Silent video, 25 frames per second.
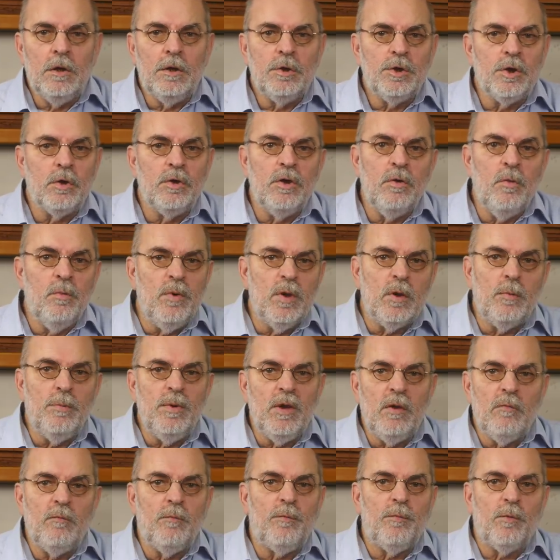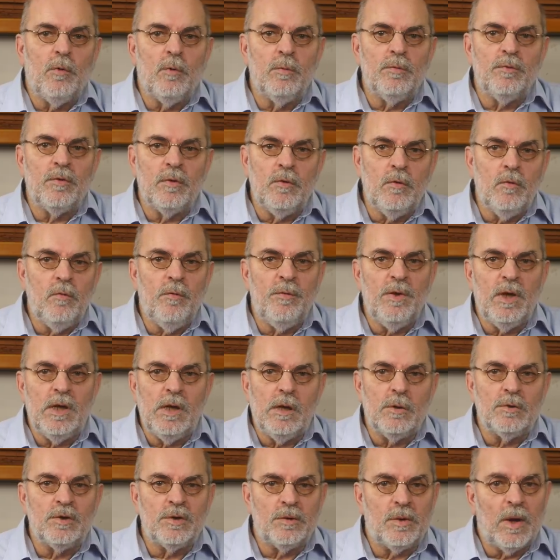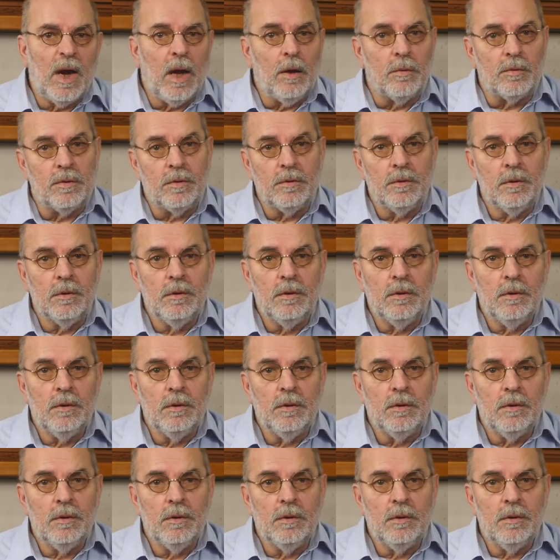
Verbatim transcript: so you will be informed when new videos are out.